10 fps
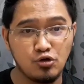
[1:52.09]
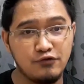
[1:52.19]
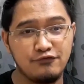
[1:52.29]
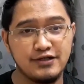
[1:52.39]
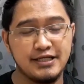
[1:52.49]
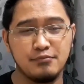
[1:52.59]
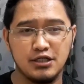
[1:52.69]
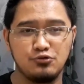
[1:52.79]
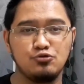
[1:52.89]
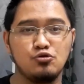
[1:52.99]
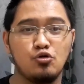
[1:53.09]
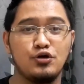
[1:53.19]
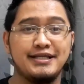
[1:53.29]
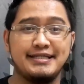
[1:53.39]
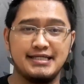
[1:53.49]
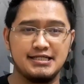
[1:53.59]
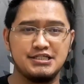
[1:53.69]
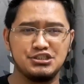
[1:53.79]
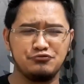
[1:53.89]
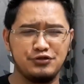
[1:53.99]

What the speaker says: Cornflakes Madu, or in English,